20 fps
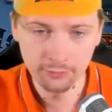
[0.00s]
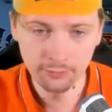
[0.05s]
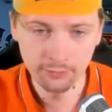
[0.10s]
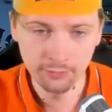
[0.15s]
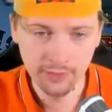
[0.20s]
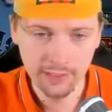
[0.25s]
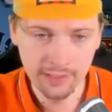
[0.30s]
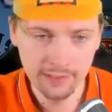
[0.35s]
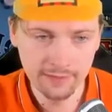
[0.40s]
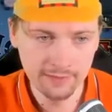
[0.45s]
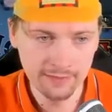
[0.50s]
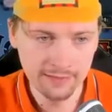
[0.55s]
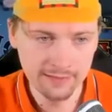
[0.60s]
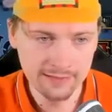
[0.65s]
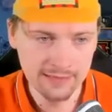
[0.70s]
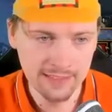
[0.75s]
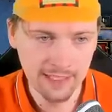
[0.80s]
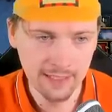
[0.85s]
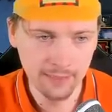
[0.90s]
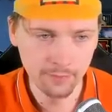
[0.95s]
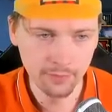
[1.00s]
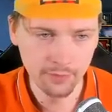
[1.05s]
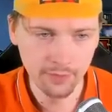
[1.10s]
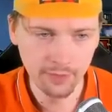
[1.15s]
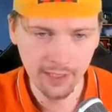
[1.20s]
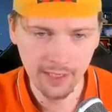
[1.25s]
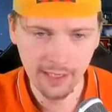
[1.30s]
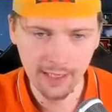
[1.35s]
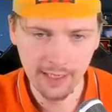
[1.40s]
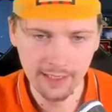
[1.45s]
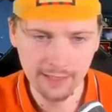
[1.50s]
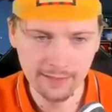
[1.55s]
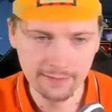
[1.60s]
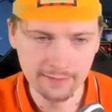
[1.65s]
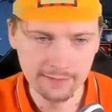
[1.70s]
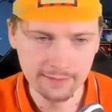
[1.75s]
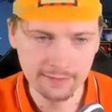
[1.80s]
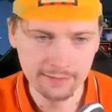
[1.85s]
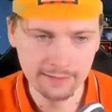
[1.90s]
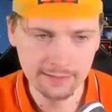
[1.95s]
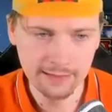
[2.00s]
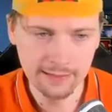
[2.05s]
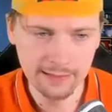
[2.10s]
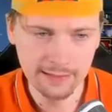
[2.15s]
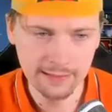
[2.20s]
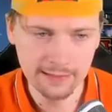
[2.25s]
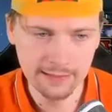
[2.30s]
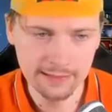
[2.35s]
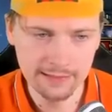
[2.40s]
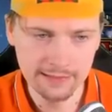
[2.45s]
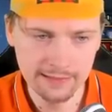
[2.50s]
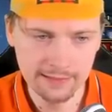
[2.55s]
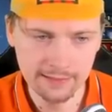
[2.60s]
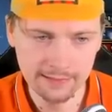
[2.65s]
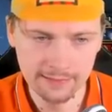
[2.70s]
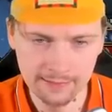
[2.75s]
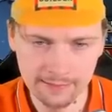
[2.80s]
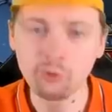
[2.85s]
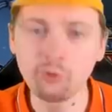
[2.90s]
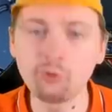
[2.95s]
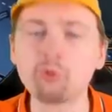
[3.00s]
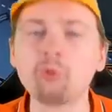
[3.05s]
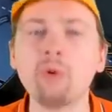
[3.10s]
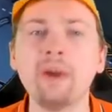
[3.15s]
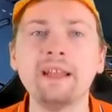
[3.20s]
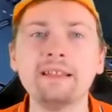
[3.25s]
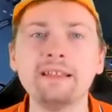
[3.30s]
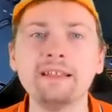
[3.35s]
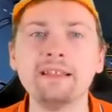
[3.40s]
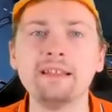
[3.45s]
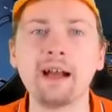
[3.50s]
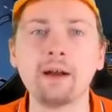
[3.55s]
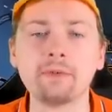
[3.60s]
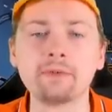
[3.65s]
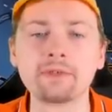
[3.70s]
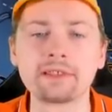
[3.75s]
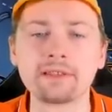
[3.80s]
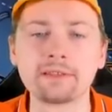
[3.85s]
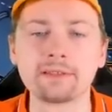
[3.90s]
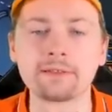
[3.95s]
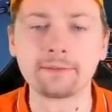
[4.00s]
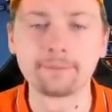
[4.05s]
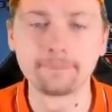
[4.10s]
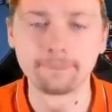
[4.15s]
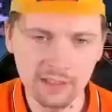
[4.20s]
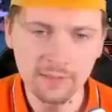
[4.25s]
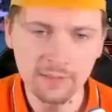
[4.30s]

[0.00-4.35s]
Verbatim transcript: to get this number at least to twenty thousand.